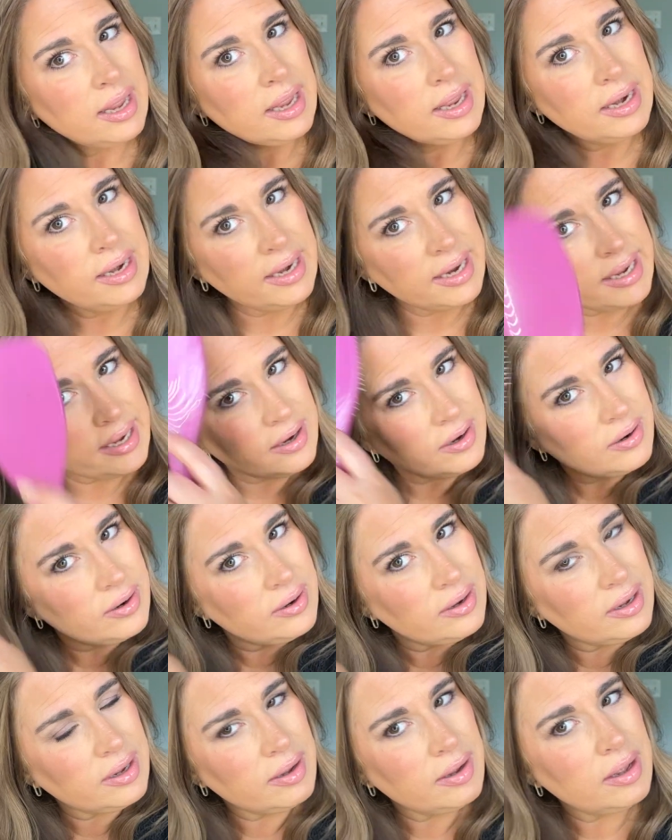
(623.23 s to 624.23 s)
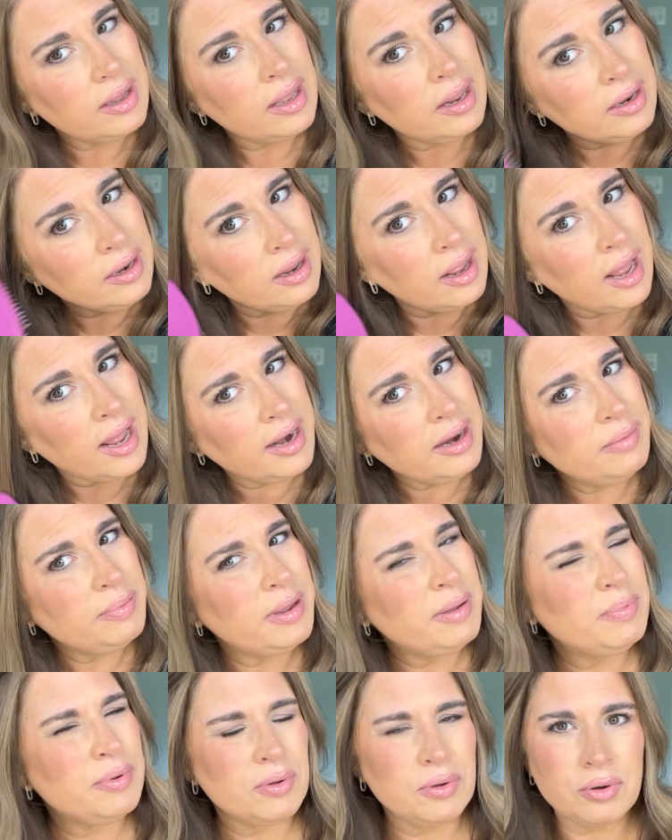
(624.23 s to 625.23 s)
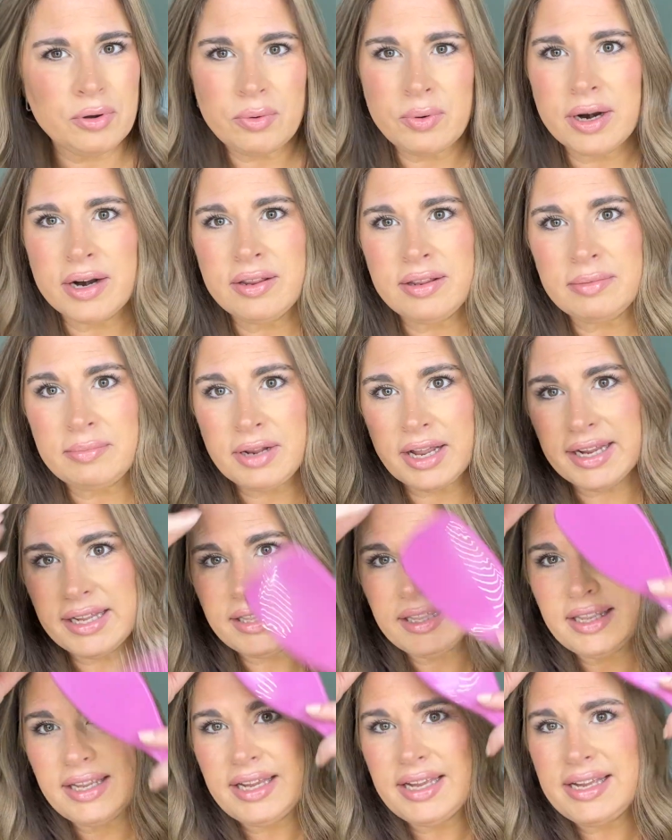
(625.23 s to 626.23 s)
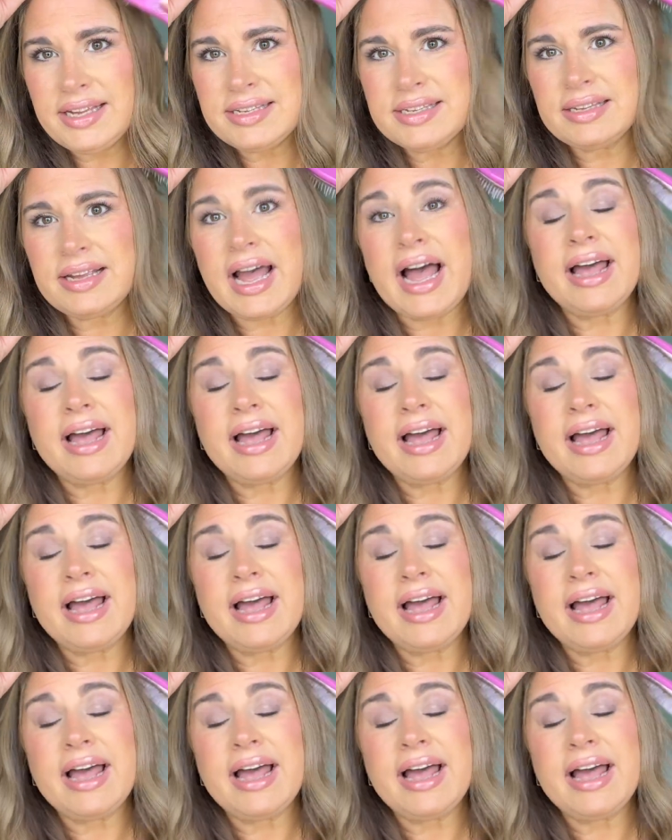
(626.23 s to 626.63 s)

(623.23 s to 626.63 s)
Now, a lot of people who wear them like this,